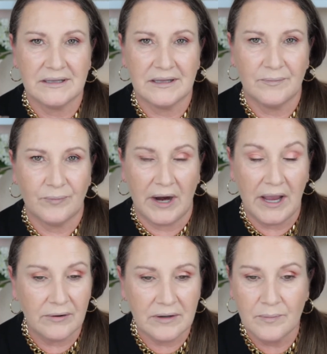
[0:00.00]
the
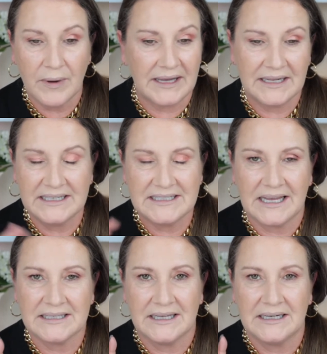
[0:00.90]
brown, but it
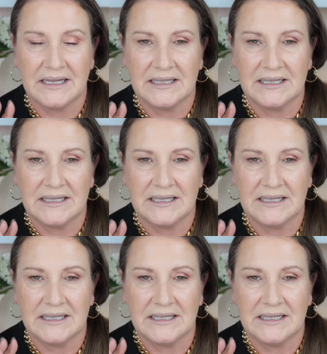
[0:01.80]
doesn't.